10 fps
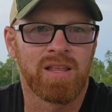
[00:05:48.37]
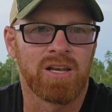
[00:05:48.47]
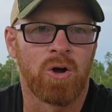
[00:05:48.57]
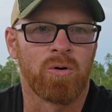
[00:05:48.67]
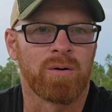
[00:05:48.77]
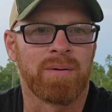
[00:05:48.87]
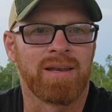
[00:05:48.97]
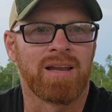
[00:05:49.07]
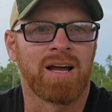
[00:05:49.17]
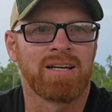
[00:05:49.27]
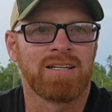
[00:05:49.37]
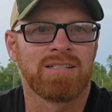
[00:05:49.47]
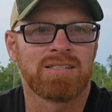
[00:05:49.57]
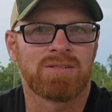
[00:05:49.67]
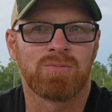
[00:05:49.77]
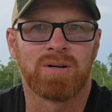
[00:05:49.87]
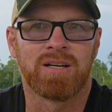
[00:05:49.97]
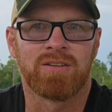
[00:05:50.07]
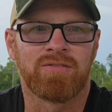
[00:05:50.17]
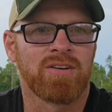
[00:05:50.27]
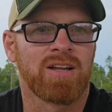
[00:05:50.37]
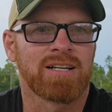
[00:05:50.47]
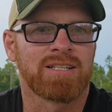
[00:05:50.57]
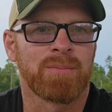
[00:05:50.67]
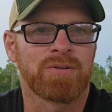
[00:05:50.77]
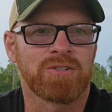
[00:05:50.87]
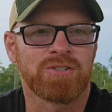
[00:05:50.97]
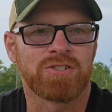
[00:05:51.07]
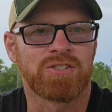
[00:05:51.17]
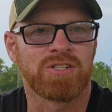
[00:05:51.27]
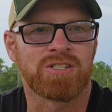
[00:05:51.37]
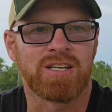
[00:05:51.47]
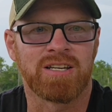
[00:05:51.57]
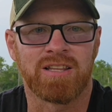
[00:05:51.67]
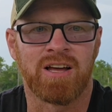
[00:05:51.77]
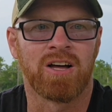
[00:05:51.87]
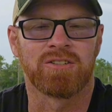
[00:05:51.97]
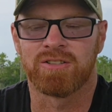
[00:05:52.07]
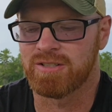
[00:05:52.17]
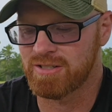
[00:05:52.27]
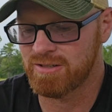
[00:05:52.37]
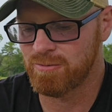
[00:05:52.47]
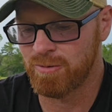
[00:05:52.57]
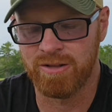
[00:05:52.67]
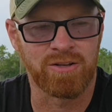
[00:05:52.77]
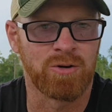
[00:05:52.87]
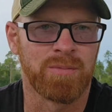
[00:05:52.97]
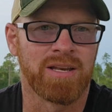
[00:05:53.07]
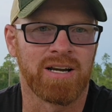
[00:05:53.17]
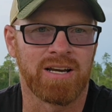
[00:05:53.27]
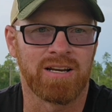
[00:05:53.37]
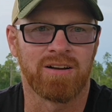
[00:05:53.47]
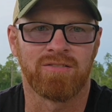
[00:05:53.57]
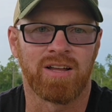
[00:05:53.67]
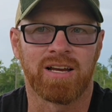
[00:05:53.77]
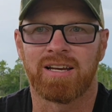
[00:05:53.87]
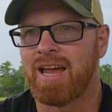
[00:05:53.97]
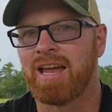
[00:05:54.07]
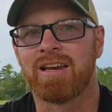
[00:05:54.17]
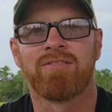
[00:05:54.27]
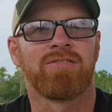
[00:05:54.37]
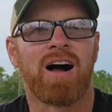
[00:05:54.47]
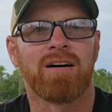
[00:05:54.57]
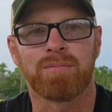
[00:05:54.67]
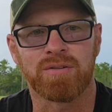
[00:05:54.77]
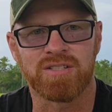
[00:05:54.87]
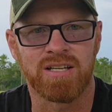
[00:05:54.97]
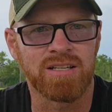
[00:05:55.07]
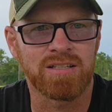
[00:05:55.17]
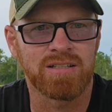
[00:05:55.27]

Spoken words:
lower to mid 90s with feel like temperatures just into the hundreds with humidity of like 85%.